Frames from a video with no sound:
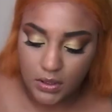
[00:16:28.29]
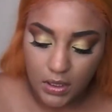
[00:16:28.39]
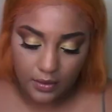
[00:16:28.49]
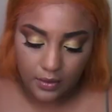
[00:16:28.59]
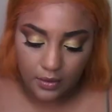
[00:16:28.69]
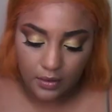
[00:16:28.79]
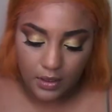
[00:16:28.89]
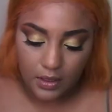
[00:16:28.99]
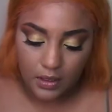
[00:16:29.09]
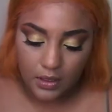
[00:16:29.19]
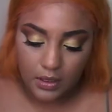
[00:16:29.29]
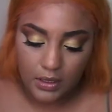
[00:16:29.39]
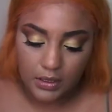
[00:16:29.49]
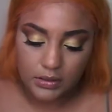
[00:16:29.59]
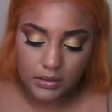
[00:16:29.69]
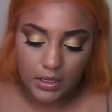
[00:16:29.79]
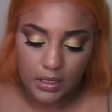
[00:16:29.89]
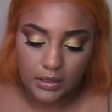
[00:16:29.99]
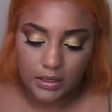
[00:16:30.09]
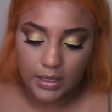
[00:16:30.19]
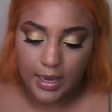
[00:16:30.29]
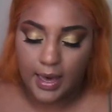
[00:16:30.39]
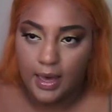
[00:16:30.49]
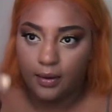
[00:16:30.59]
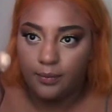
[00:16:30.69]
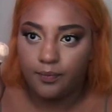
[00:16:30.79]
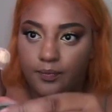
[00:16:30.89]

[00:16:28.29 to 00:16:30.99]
powder inside the cap,